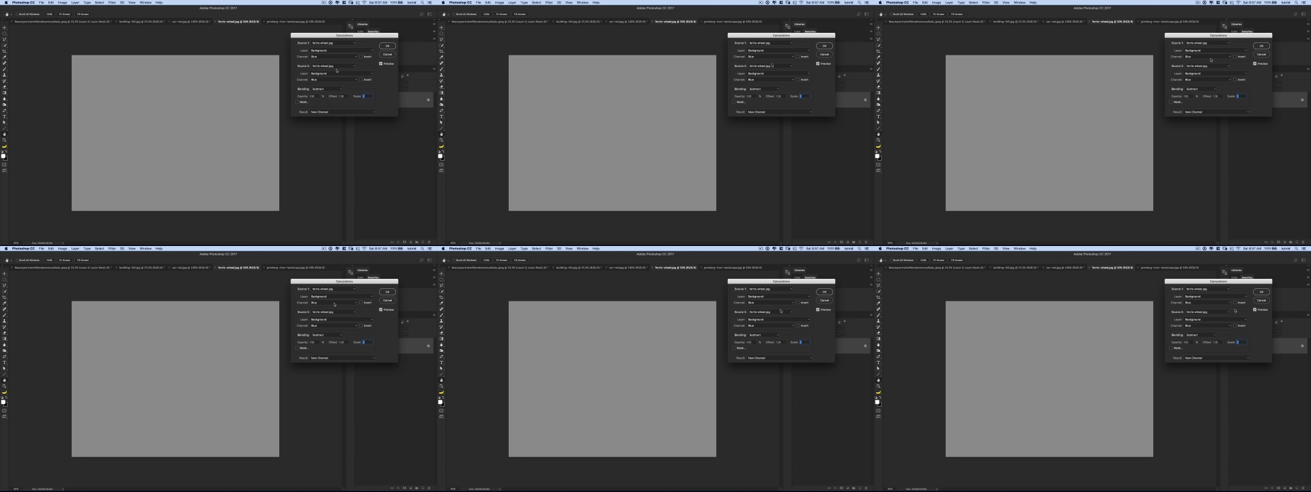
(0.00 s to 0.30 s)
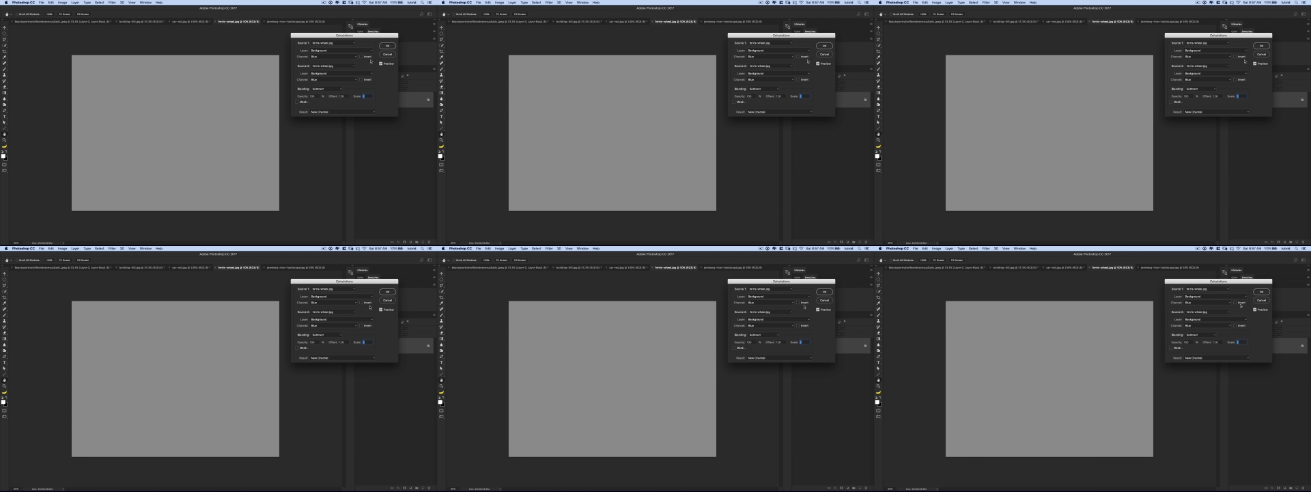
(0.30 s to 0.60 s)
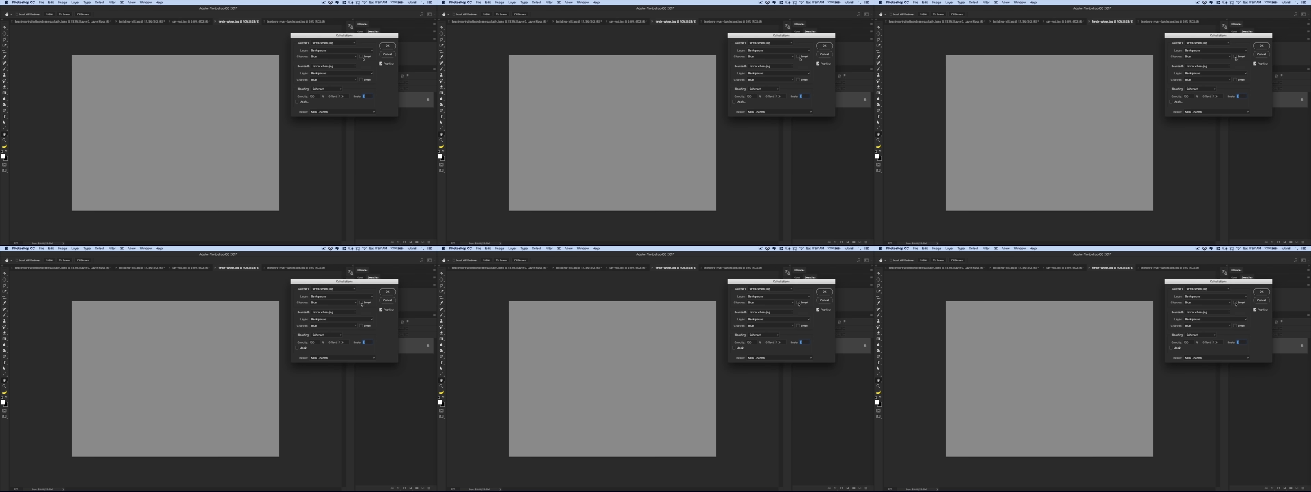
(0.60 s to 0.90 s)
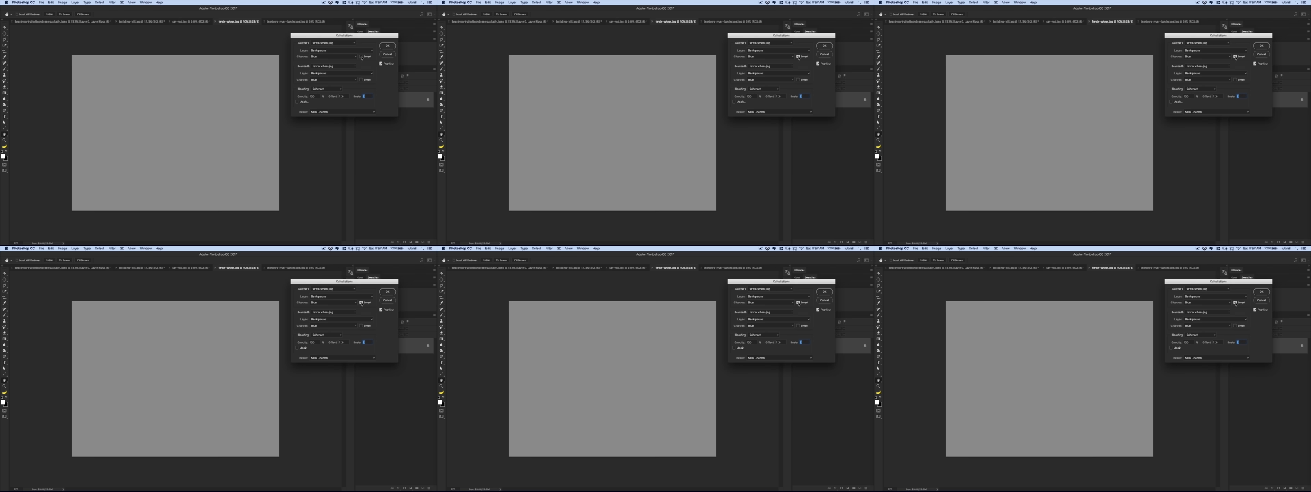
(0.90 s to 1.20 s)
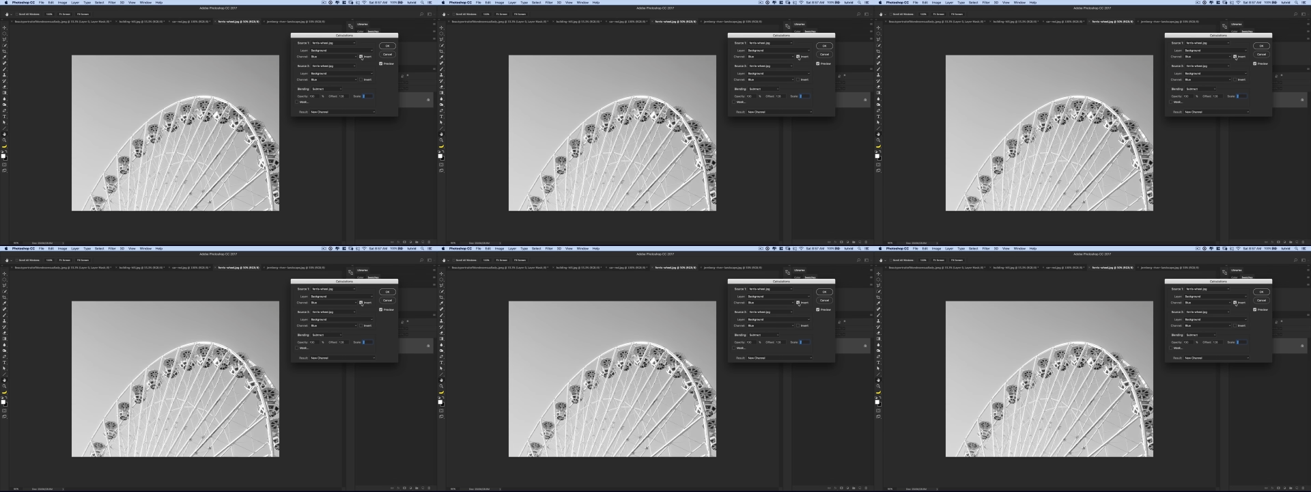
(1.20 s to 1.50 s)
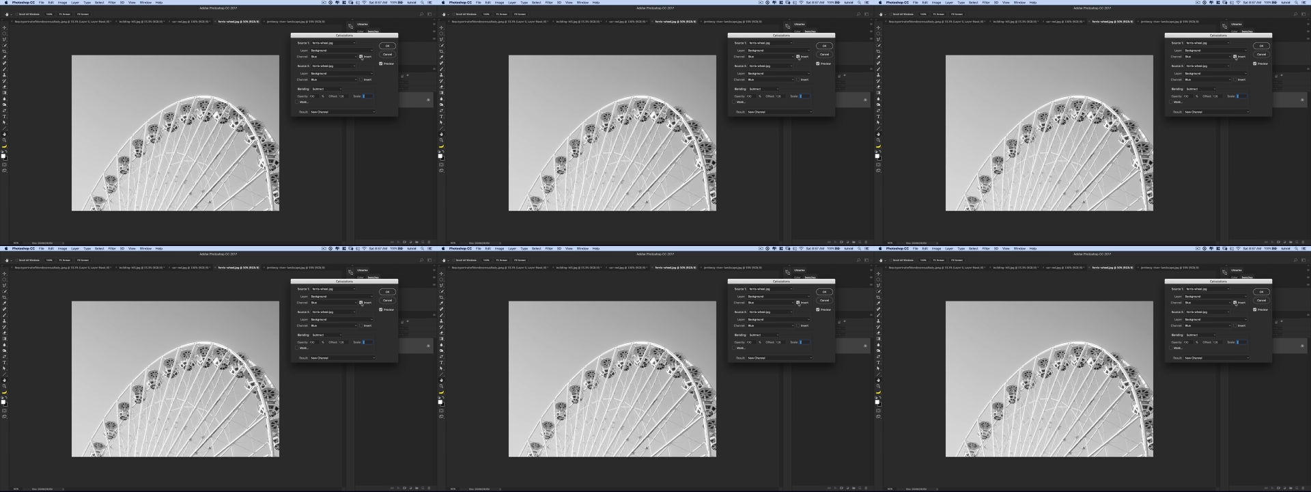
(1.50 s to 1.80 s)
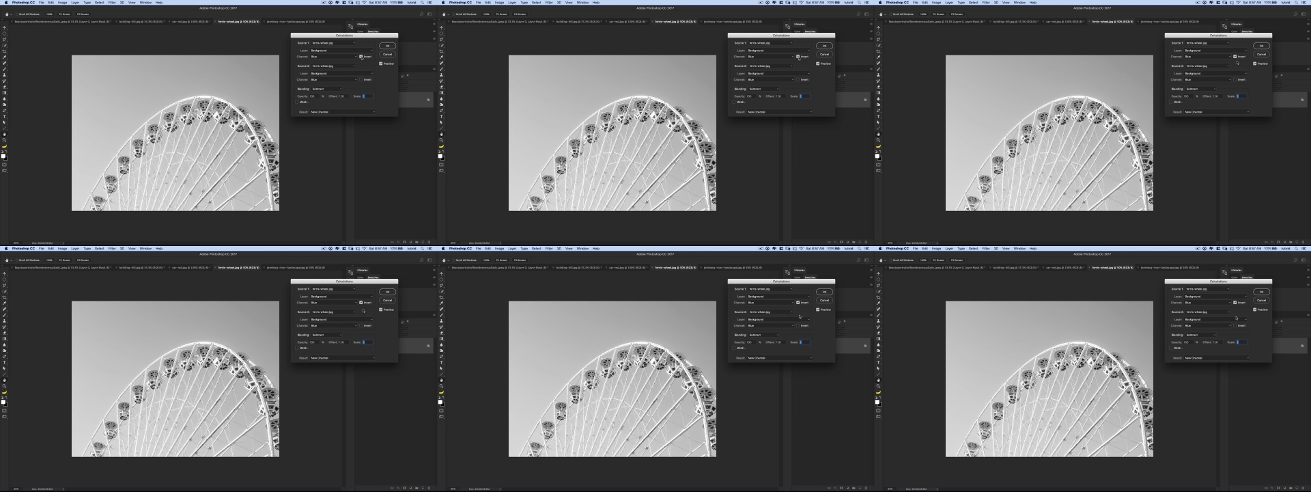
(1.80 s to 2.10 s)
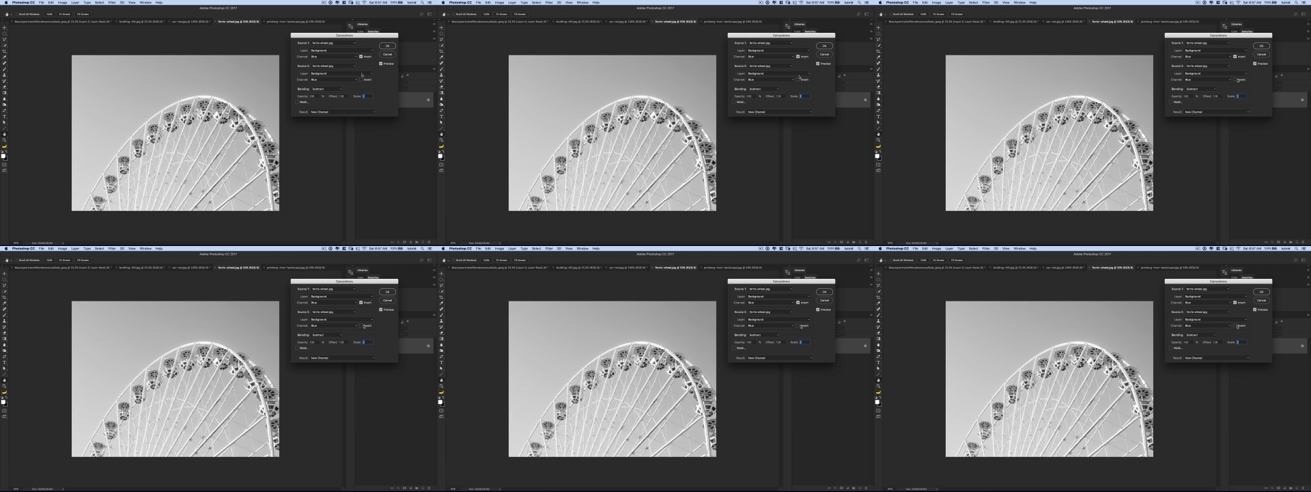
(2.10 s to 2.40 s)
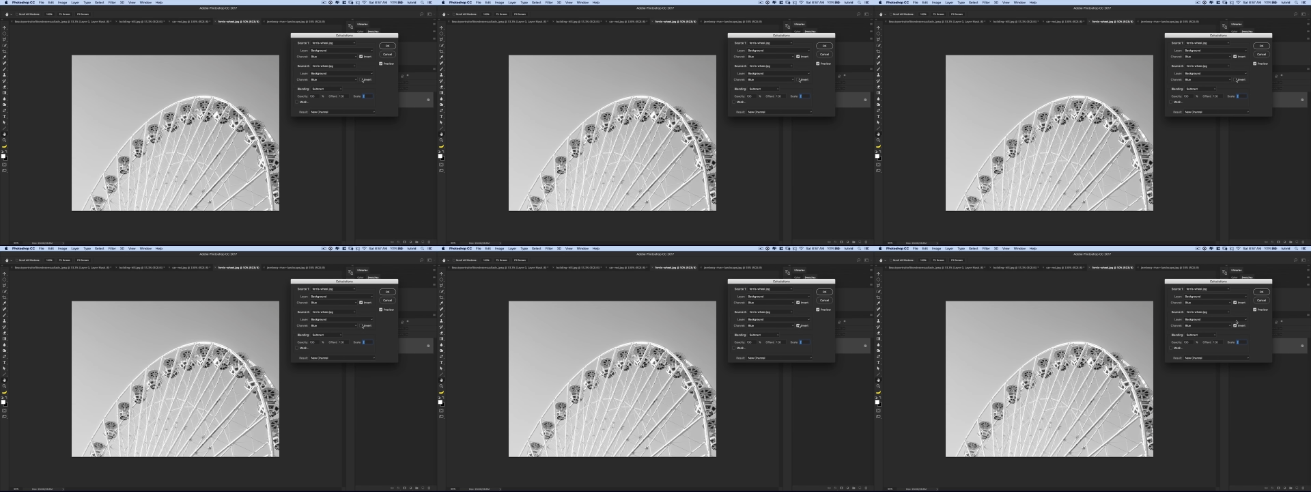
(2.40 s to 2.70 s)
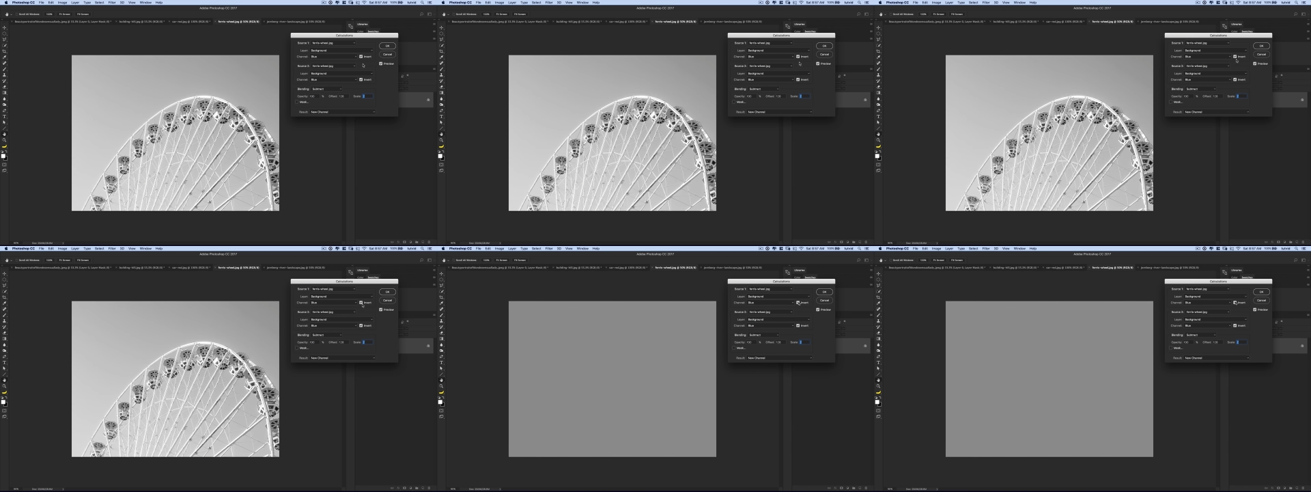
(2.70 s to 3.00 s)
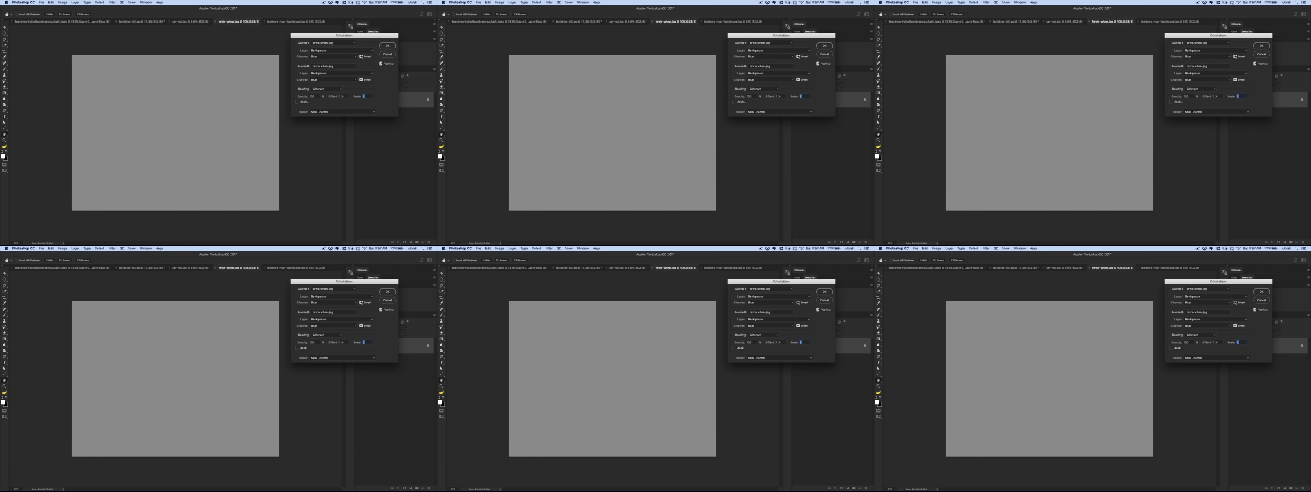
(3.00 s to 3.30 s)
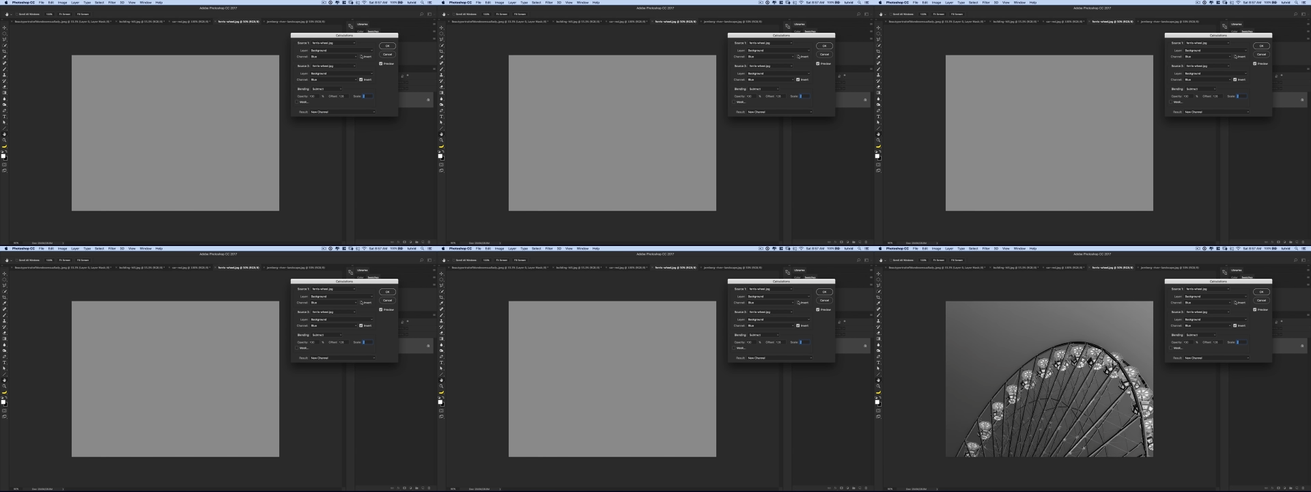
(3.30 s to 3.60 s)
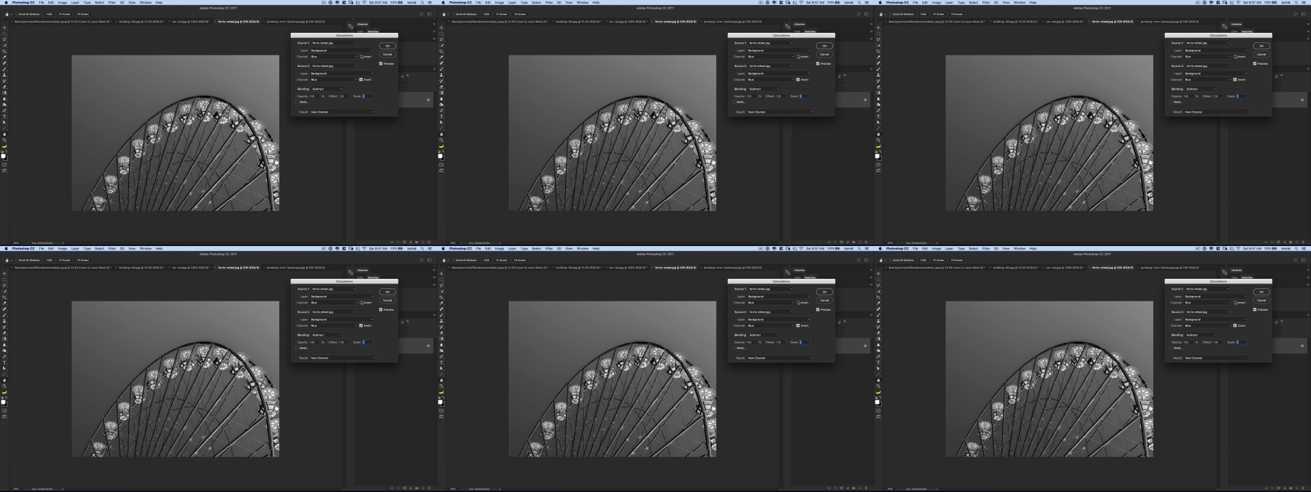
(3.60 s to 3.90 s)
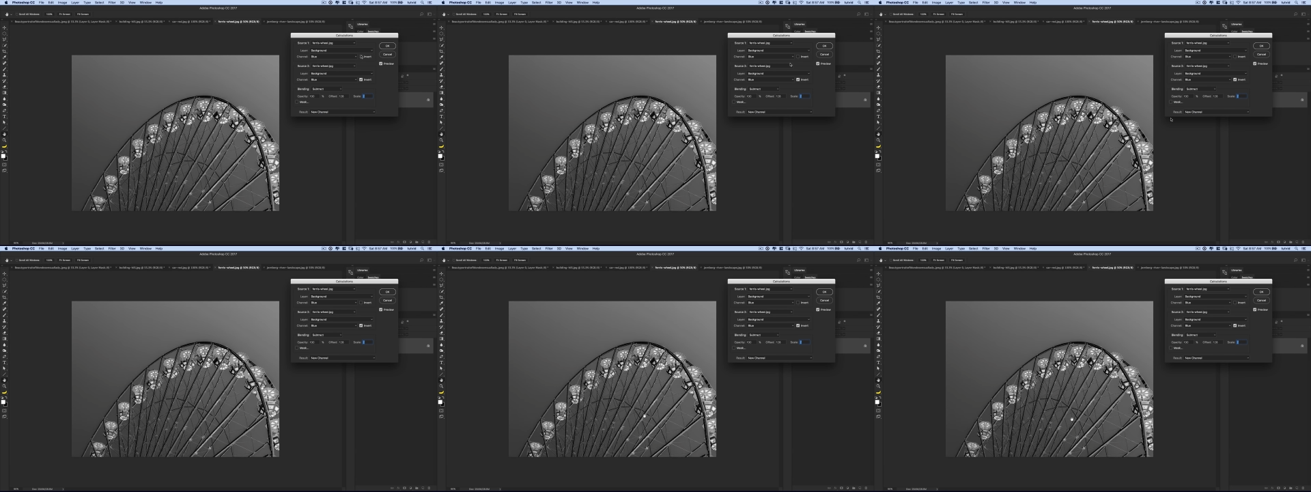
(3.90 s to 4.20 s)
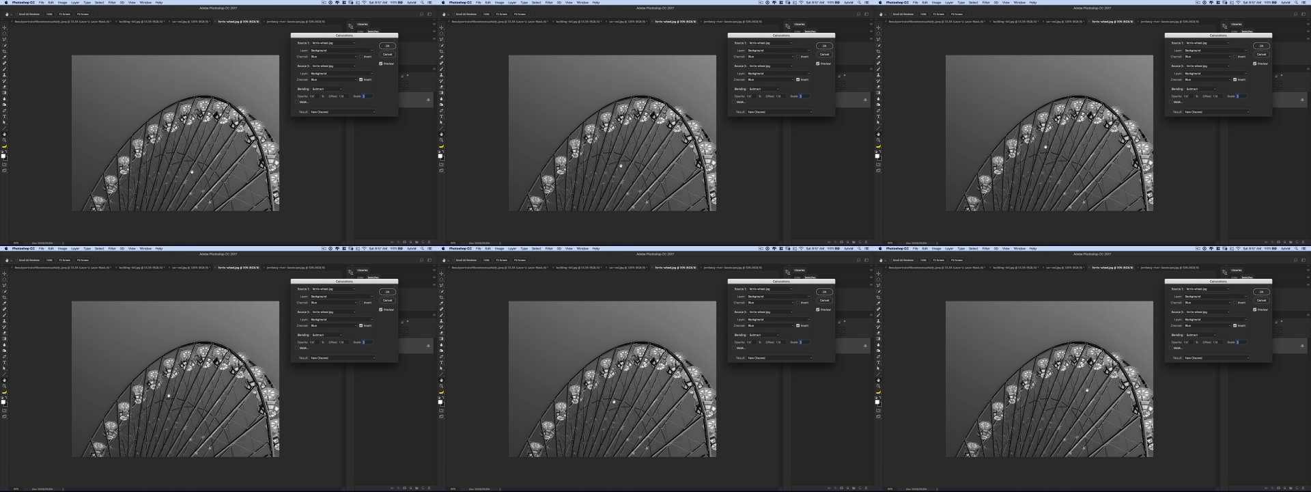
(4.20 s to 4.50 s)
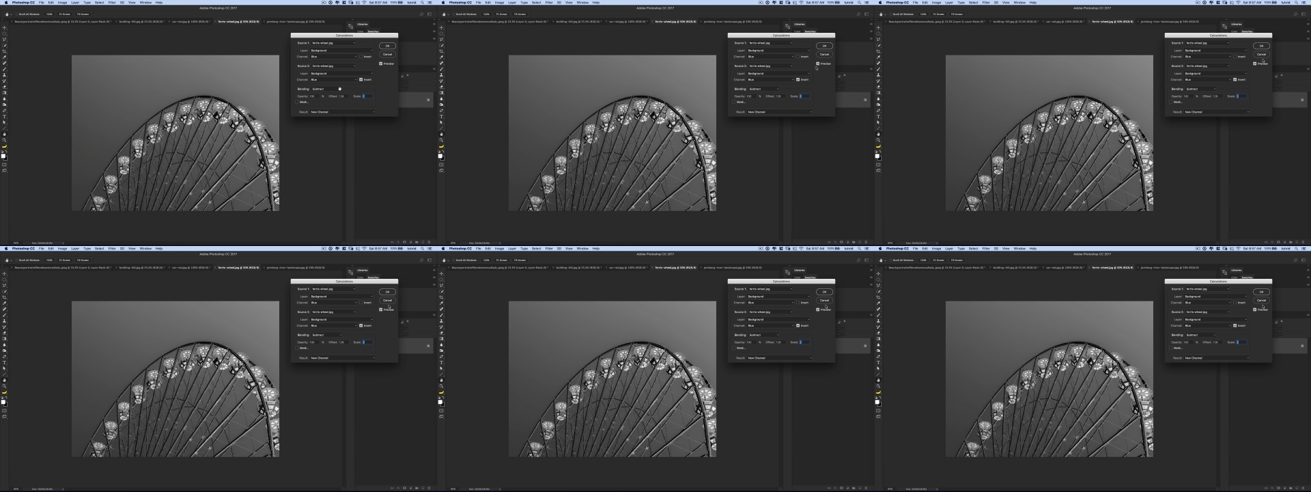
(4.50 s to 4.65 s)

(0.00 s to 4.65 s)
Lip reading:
Nobody's mouth can be seen.